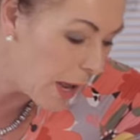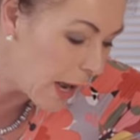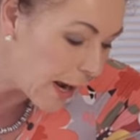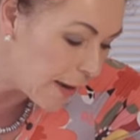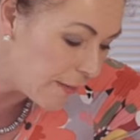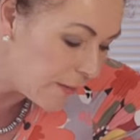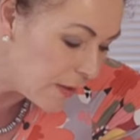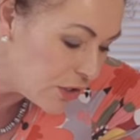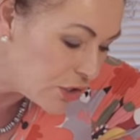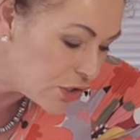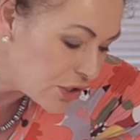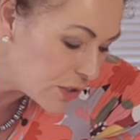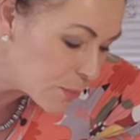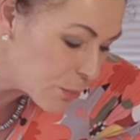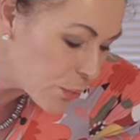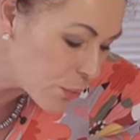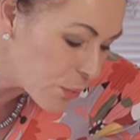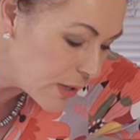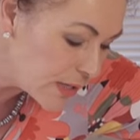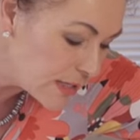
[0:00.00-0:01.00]
and then just
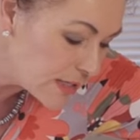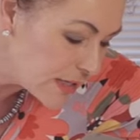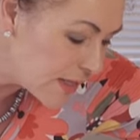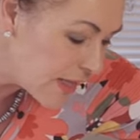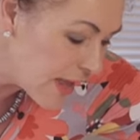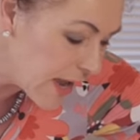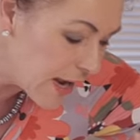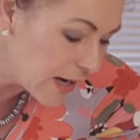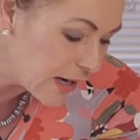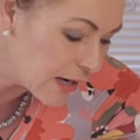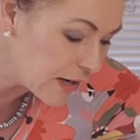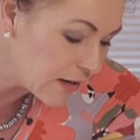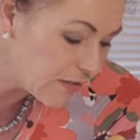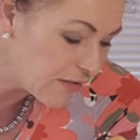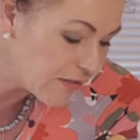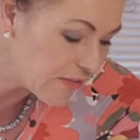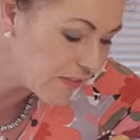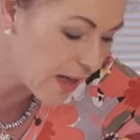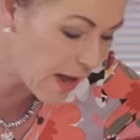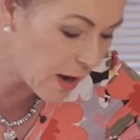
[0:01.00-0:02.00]
press that little
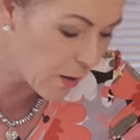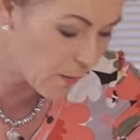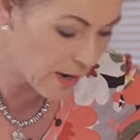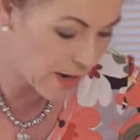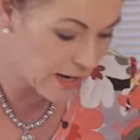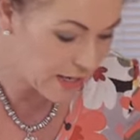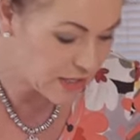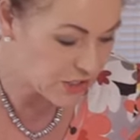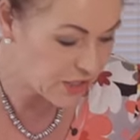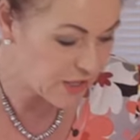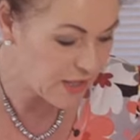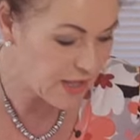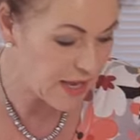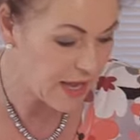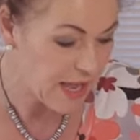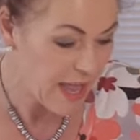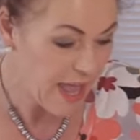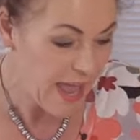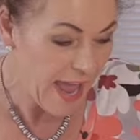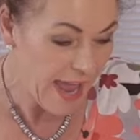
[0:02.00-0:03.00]
flower into there
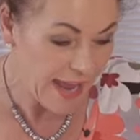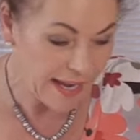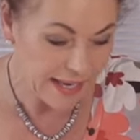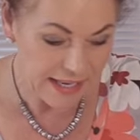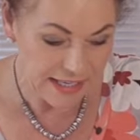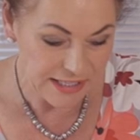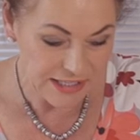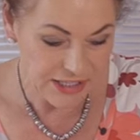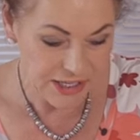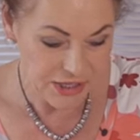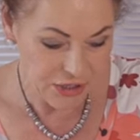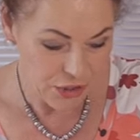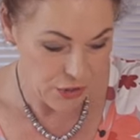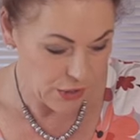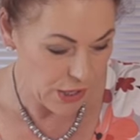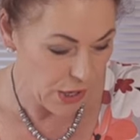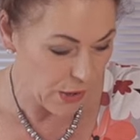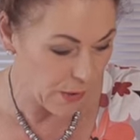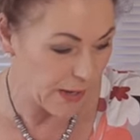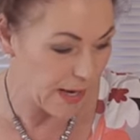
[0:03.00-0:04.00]
and continue
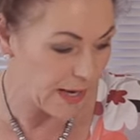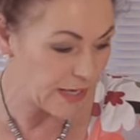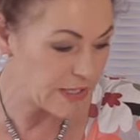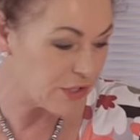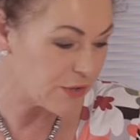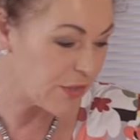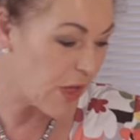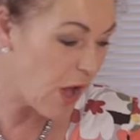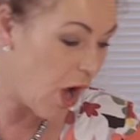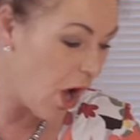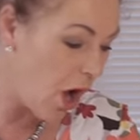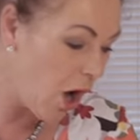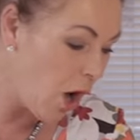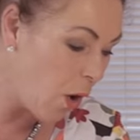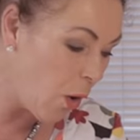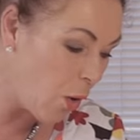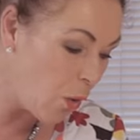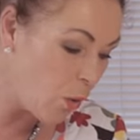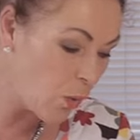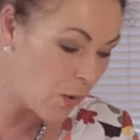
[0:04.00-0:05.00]
going until the
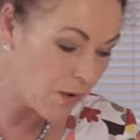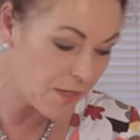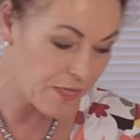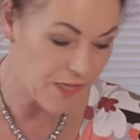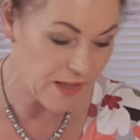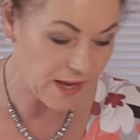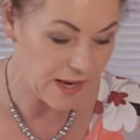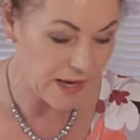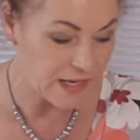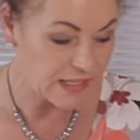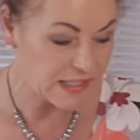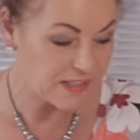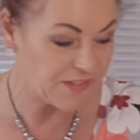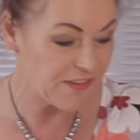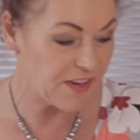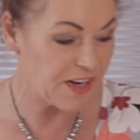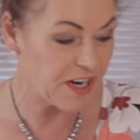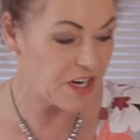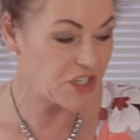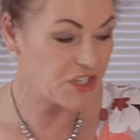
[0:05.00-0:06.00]
whole thing is
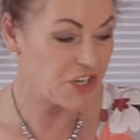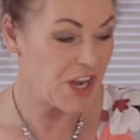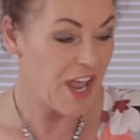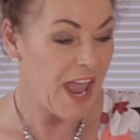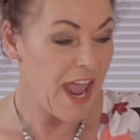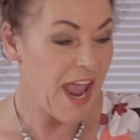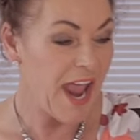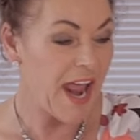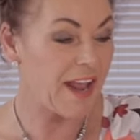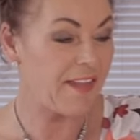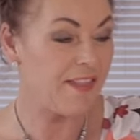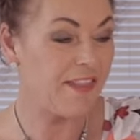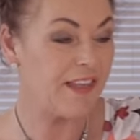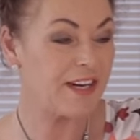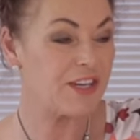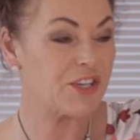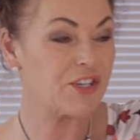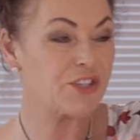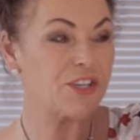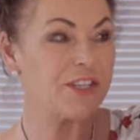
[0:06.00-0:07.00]
finished. And then
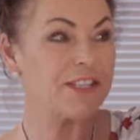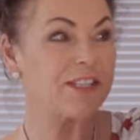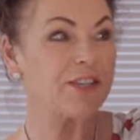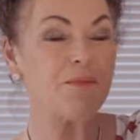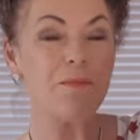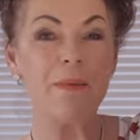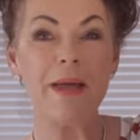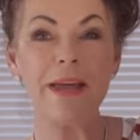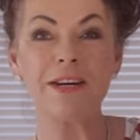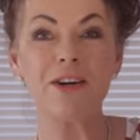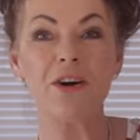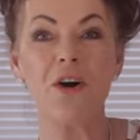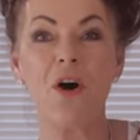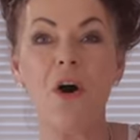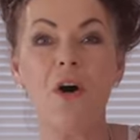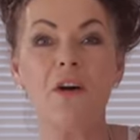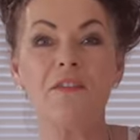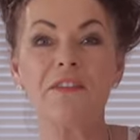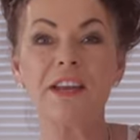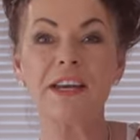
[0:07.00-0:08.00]
it's just a matter
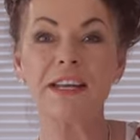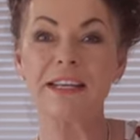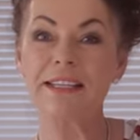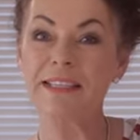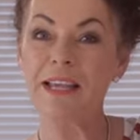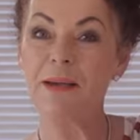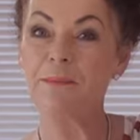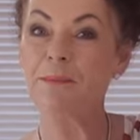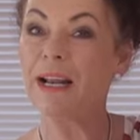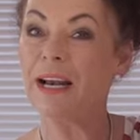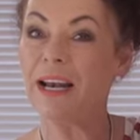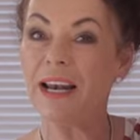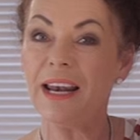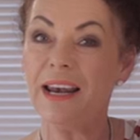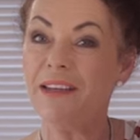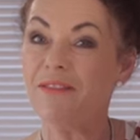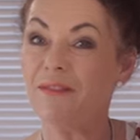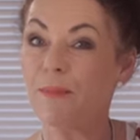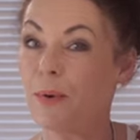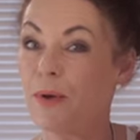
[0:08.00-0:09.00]
of getting some
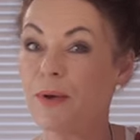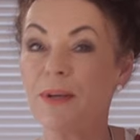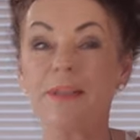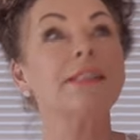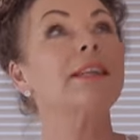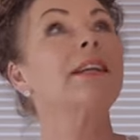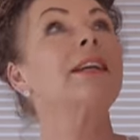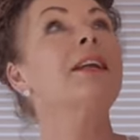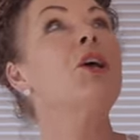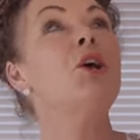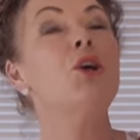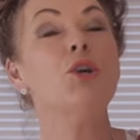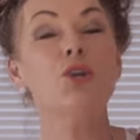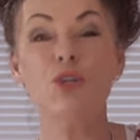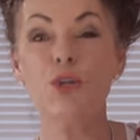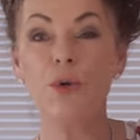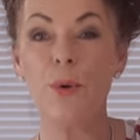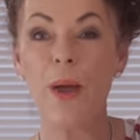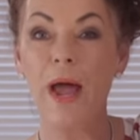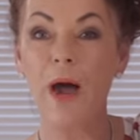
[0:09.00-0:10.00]
clever person
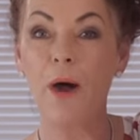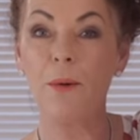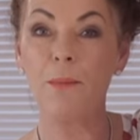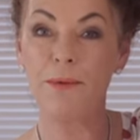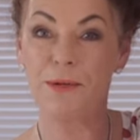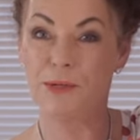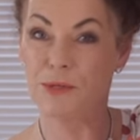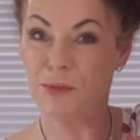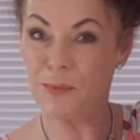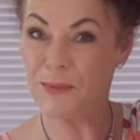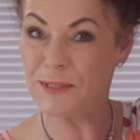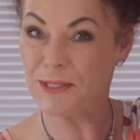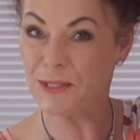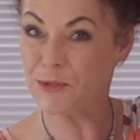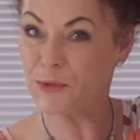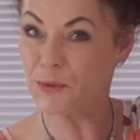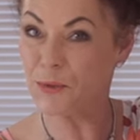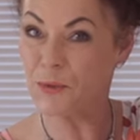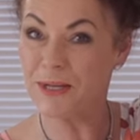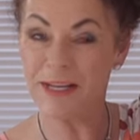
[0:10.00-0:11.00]
to help to
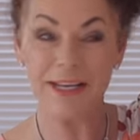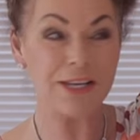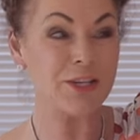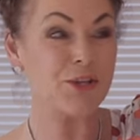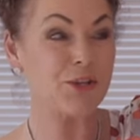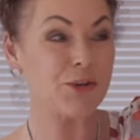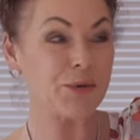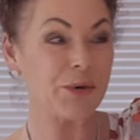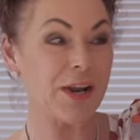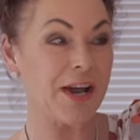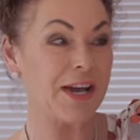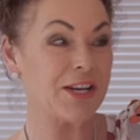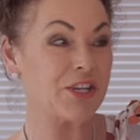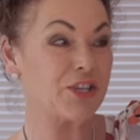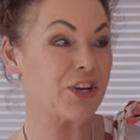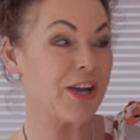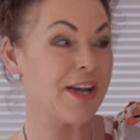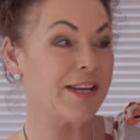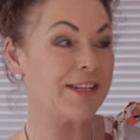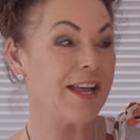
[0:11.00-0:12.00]
install it into your light
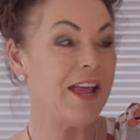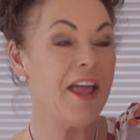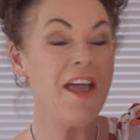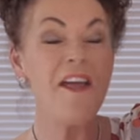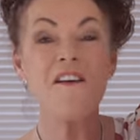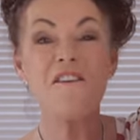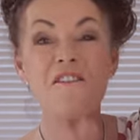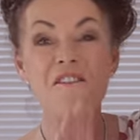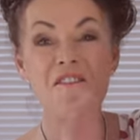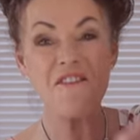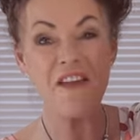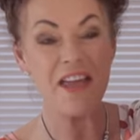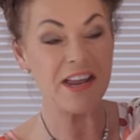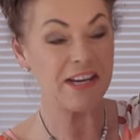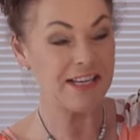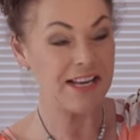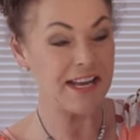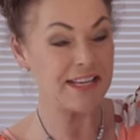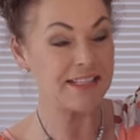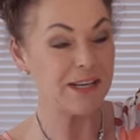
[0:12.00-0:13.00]
shade.
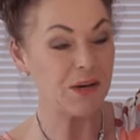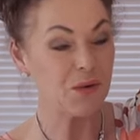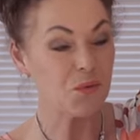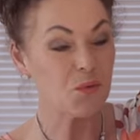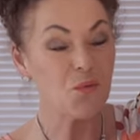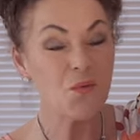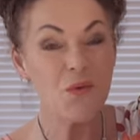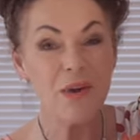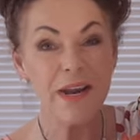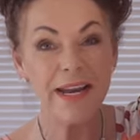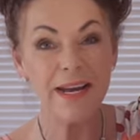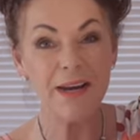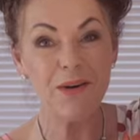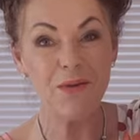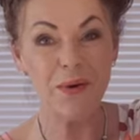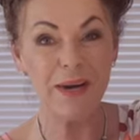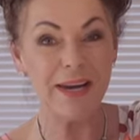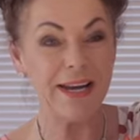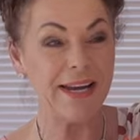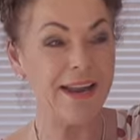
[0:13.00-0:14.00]
Fantastic, really,
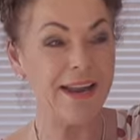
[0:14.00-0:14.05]
really